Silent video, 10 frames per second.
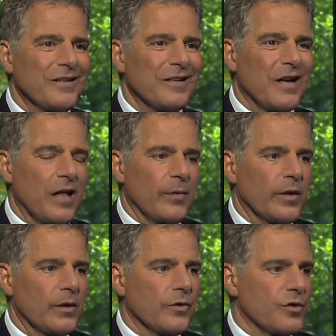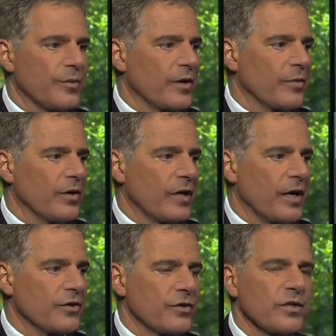a column on leadership and
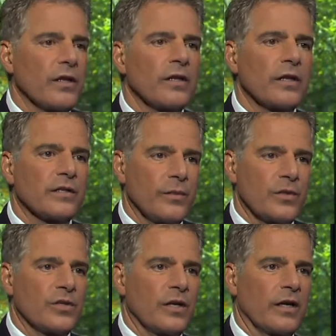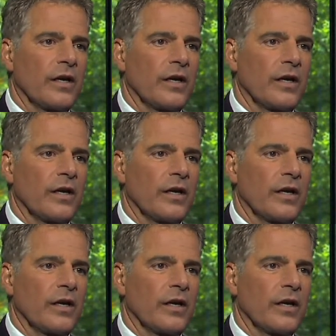communication. There's nothing like someone saying,